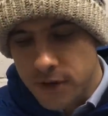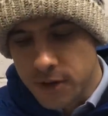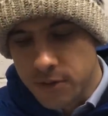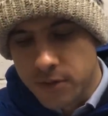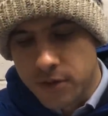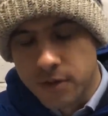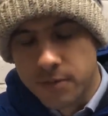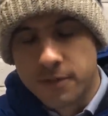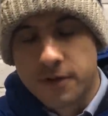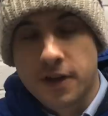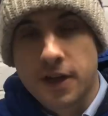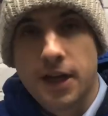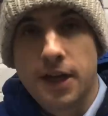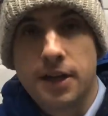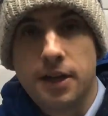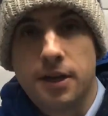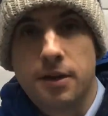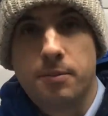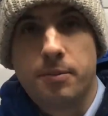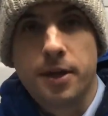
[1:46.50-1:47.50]
We'll come to
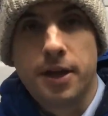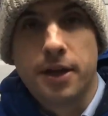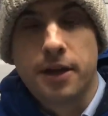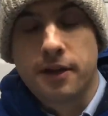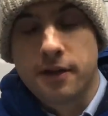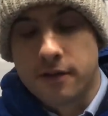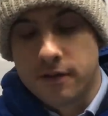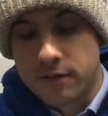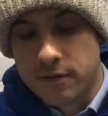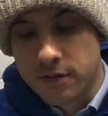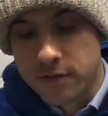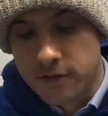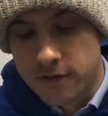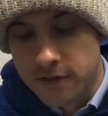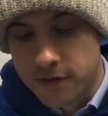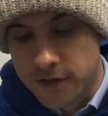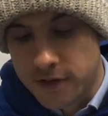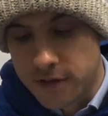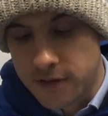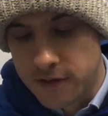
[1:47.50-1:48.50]
Kane in a bit because of course
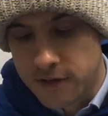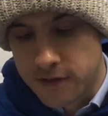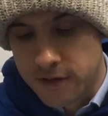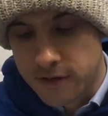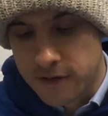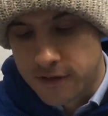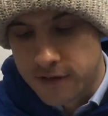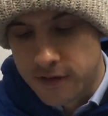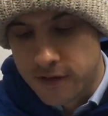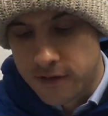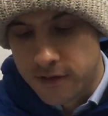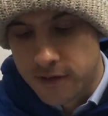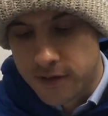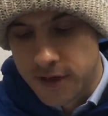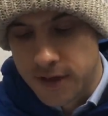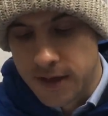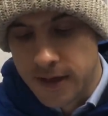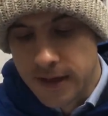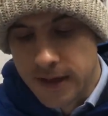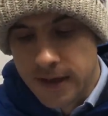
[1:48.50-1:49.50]
he's got this
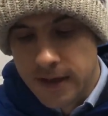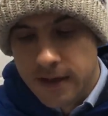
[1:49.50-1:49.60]
injury.